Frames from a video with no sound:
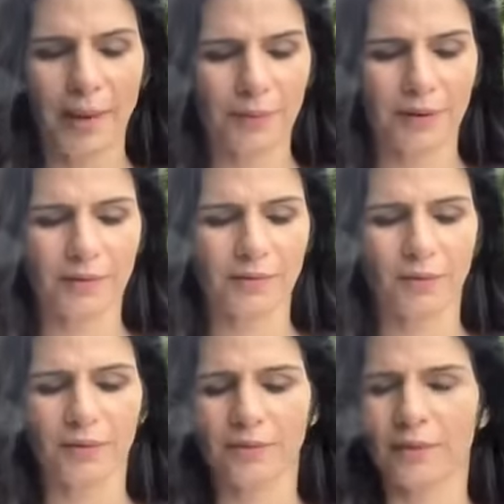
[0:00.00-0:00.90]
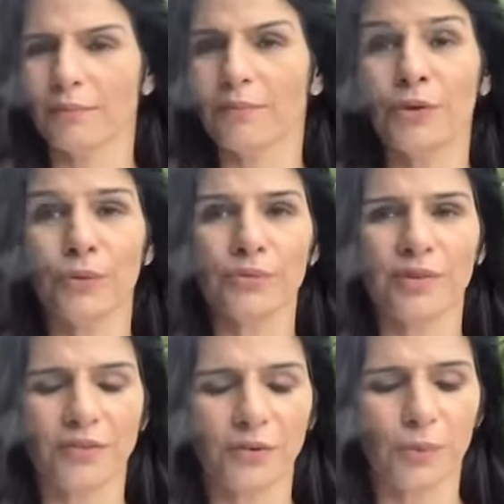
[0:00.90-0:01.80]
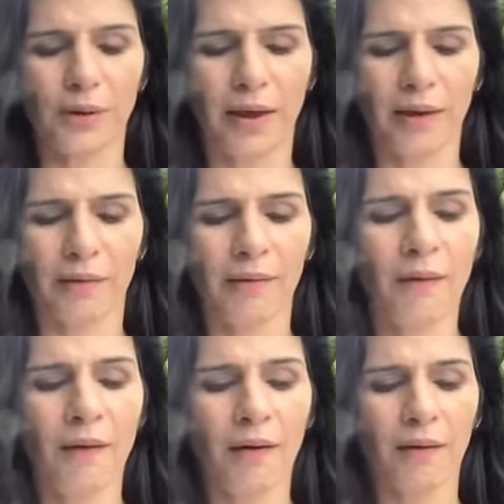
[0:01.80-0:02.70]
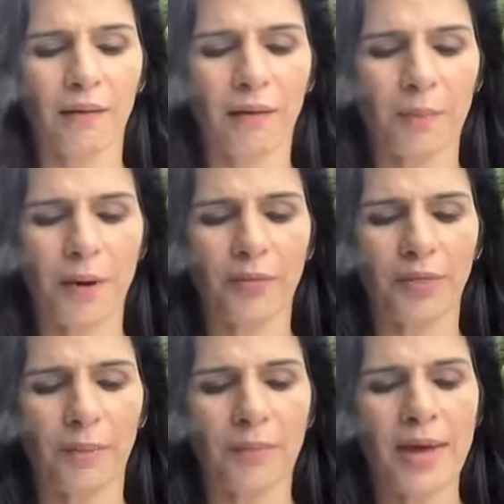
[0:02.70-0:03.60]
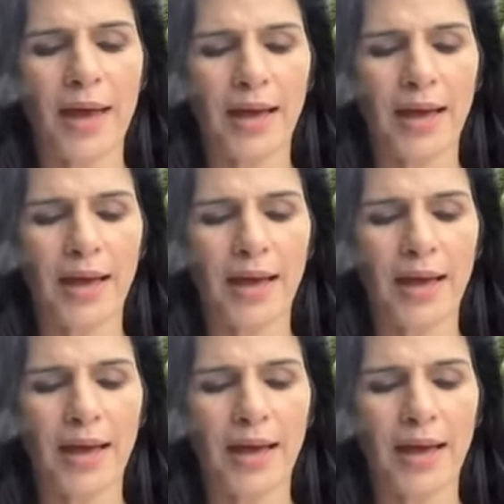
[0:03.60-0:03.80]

happiness or some news that you will hear uh, about them.